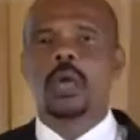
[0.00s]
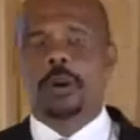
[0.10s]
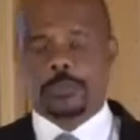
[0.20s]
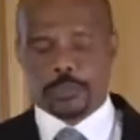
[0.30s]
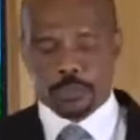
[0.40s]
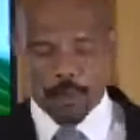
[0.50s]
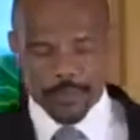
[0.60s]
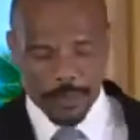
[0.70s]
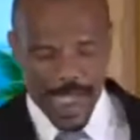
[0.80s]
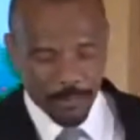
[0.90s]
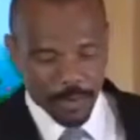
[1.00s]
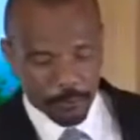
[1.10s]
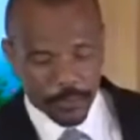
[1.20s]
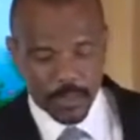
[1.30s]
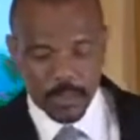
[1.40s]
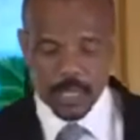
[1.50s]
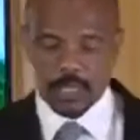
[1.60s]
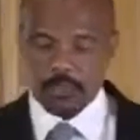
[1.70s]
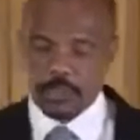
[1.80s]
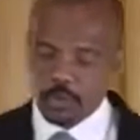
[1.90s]
But throughout the Bible,
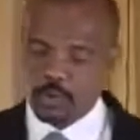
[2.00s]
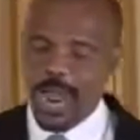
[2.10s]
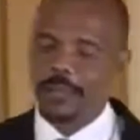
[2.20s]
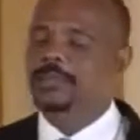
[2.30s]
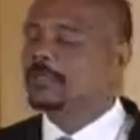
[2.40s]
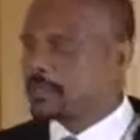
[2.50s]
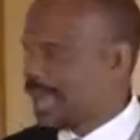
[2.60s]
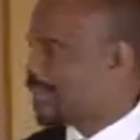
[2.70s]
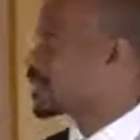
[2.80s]
it describes death